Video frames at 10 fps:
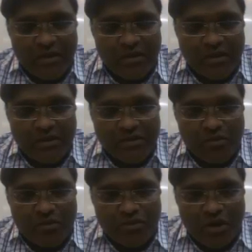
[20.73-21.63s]
The
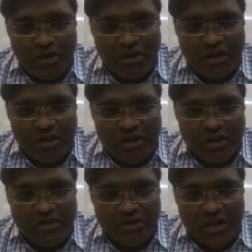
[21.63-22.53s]
thickness goes on
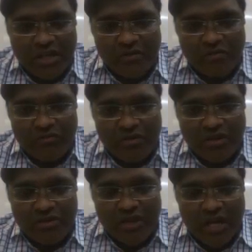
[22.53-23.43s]
increasing as you move
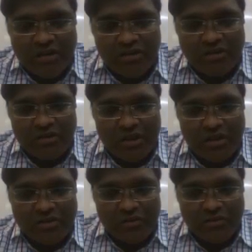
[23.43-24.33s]
in this direction.
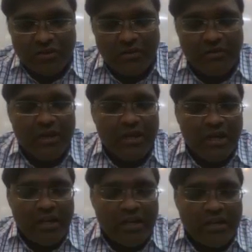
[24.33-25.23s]
Thickness goes on
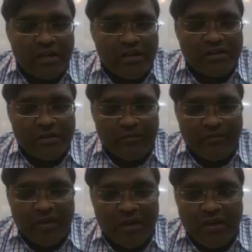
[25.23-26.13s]
increasing.
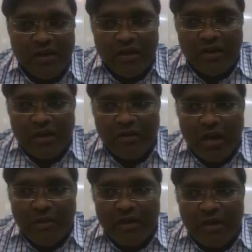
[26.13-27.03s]
Now
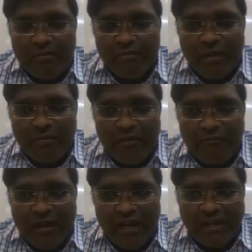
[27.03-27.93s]
you have a beam
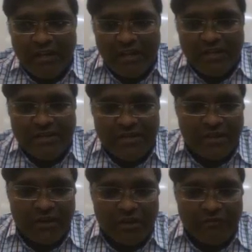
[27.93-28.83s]
of light
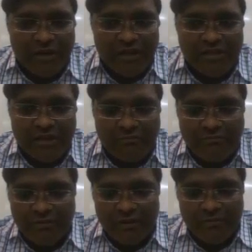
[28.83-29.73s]
incident on the
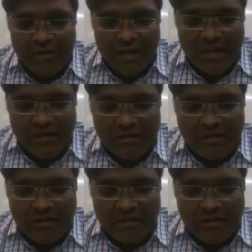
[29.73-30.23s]
wedge-shaped film.